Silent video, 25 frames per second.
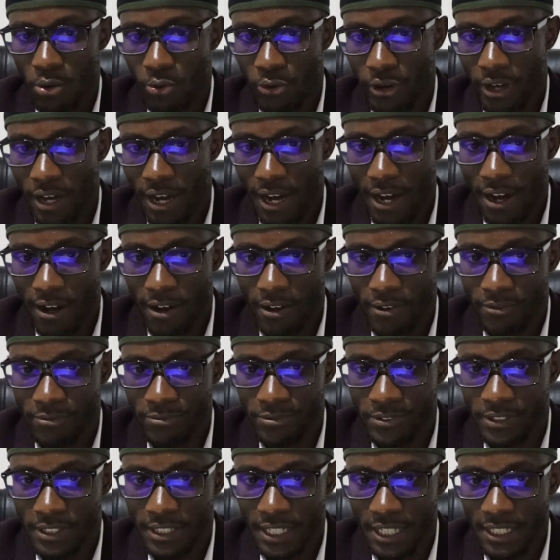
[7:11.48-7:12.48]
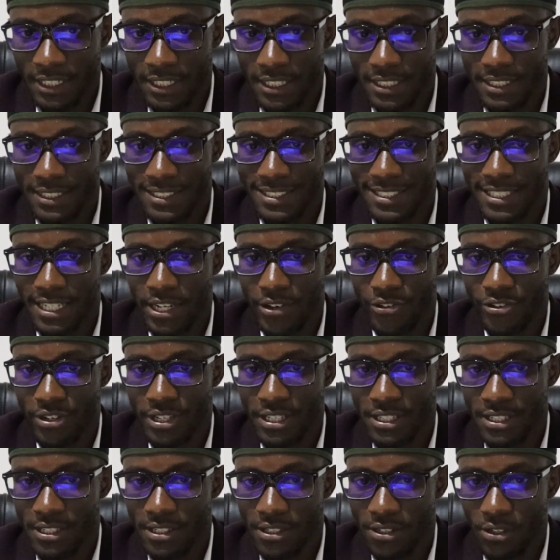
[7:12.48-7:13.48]
We have started
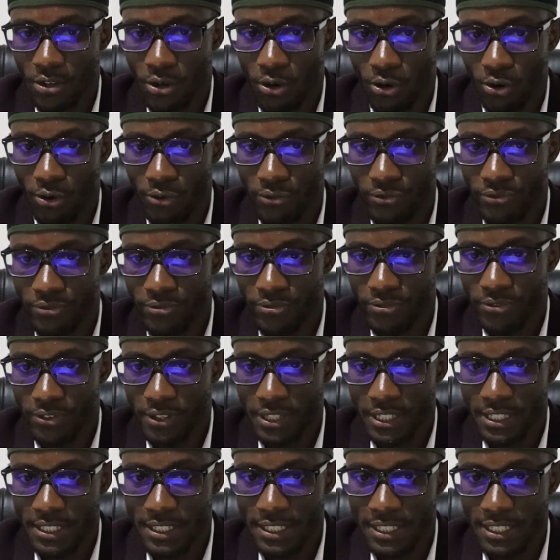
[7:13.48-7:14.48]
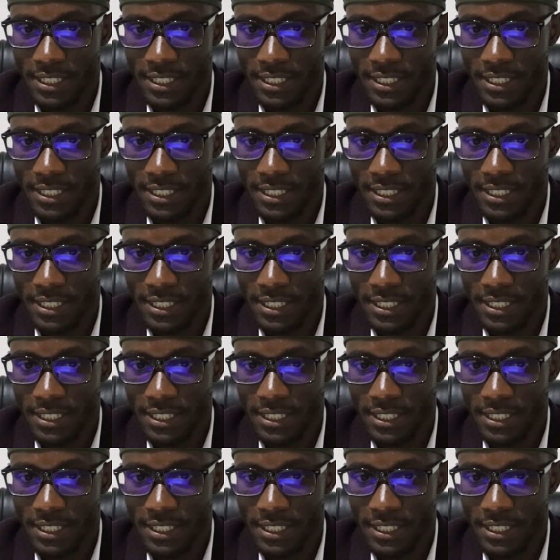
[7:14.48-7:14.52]
series of these